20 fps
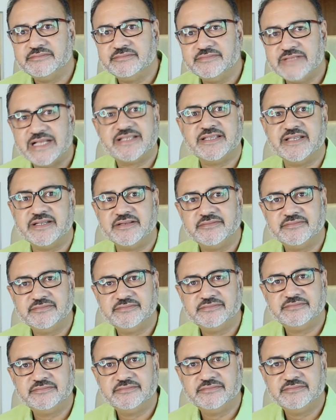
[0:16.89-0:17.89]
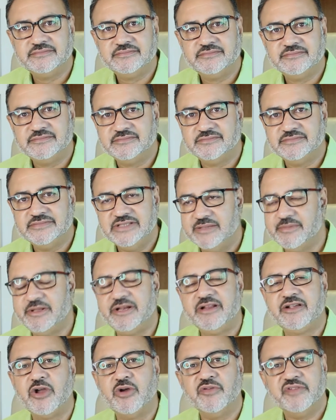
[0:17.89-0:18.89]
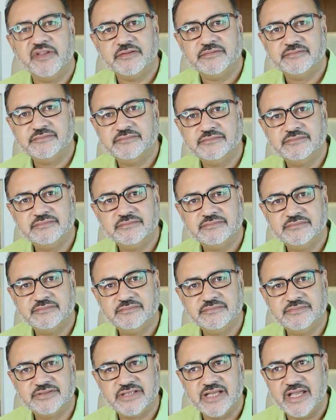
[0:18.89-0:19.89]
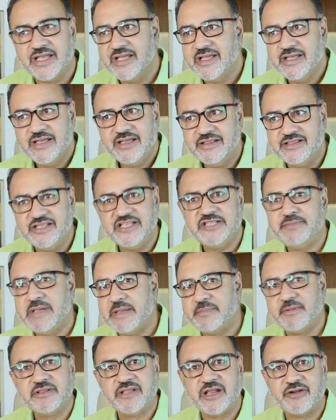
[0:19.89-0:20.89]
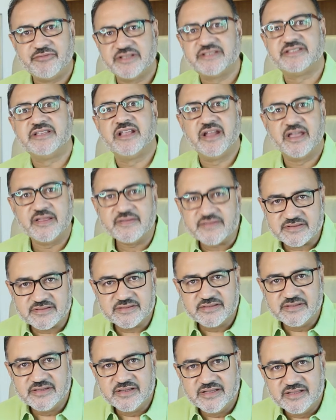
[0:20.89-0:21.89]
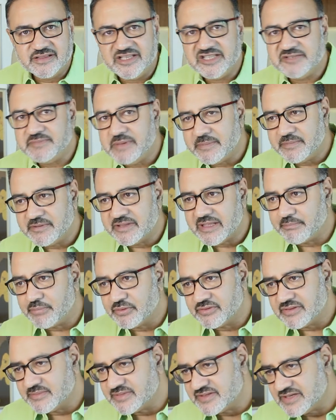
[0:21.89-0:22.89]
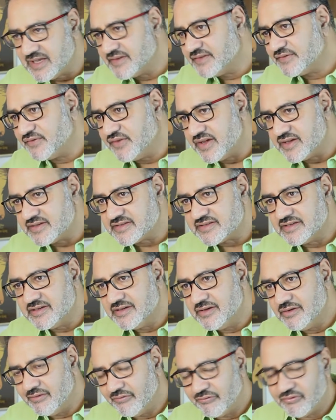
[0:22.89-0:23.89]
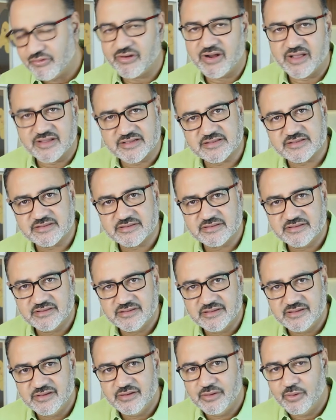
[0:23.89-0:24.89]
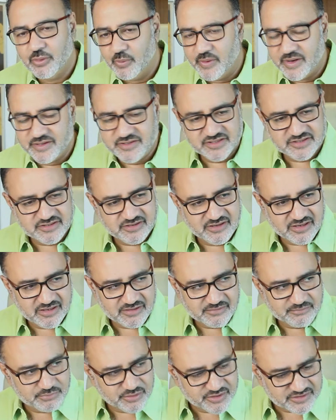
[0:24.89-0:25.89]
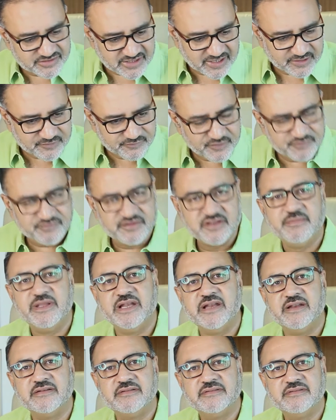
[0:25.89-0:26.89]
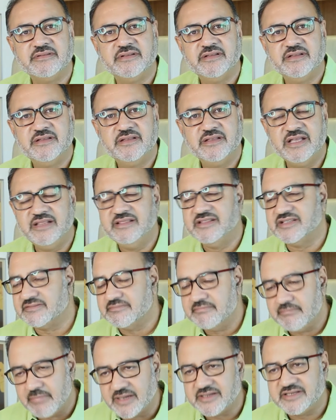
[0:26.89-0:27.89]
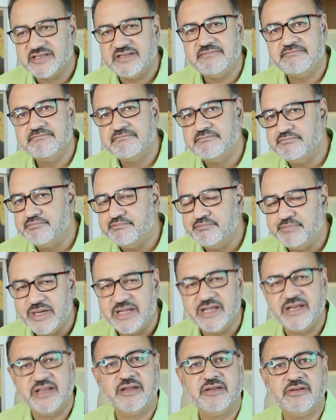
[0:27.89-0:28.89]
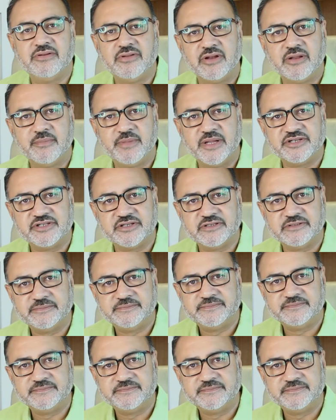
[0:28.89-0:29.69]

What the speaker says: That's it. In the middle of COVID. Okay. These people that risk their lives, these people that put themselves first for us, we're just going to put aside 50 million in this multi-billion dollar budget.